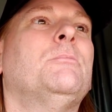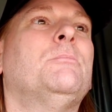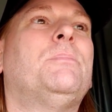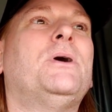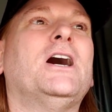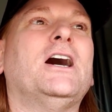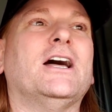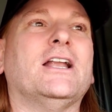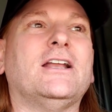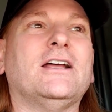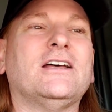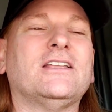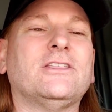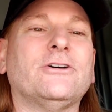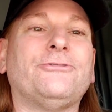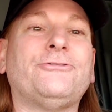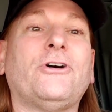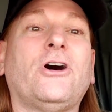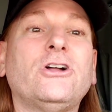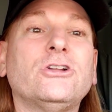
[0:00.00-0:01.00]
But
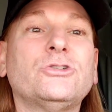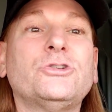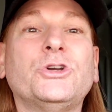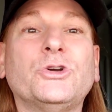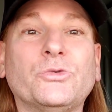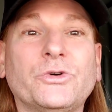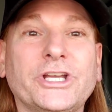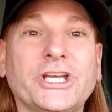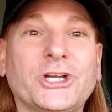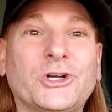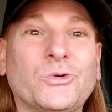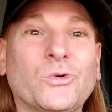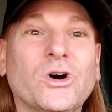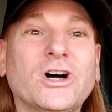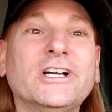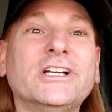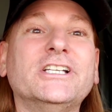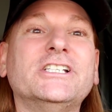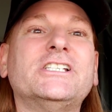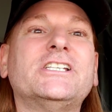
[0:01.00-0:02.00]
the following week
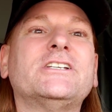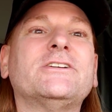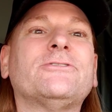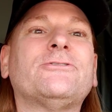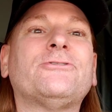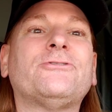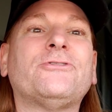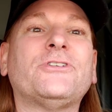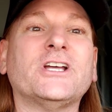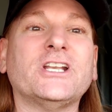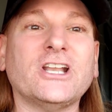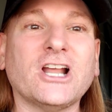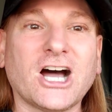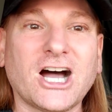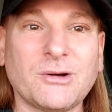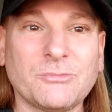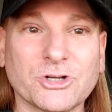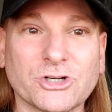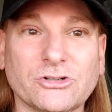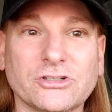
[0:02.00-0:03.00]
was
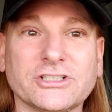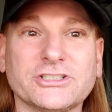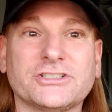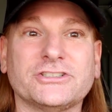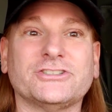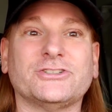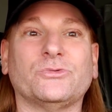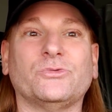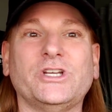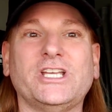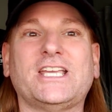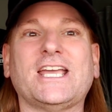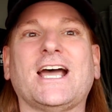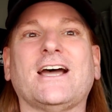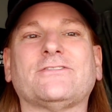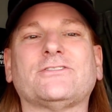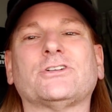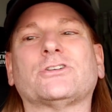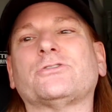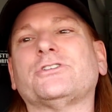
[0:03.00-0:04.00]
phenomenal. This is the week
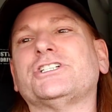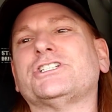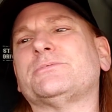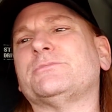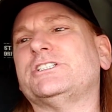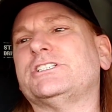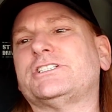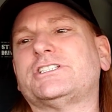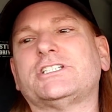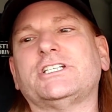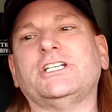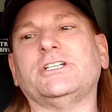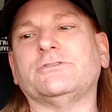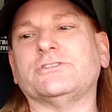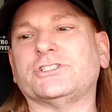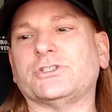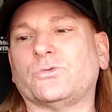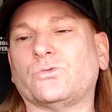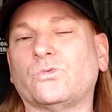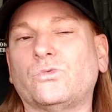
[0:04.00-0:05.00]
after Christmas. It
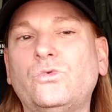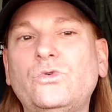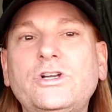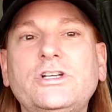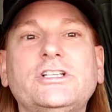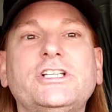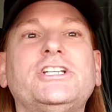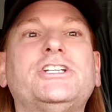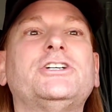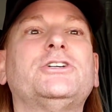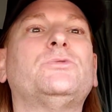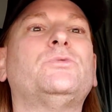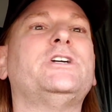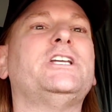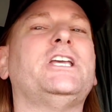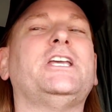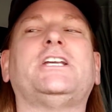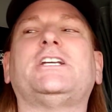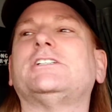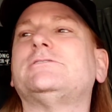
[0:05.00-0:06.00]
was a really good
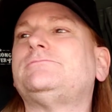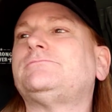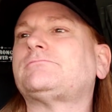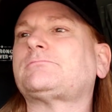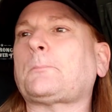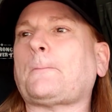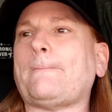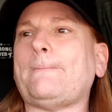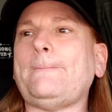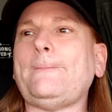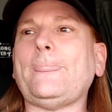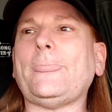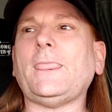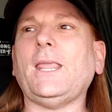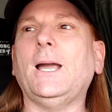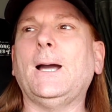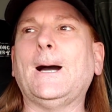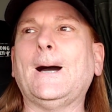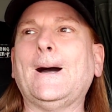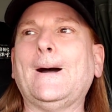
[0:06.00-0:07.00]
week.
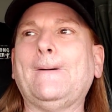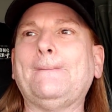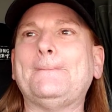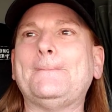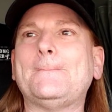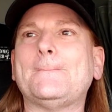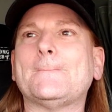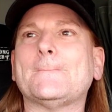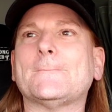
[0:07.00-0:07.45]
You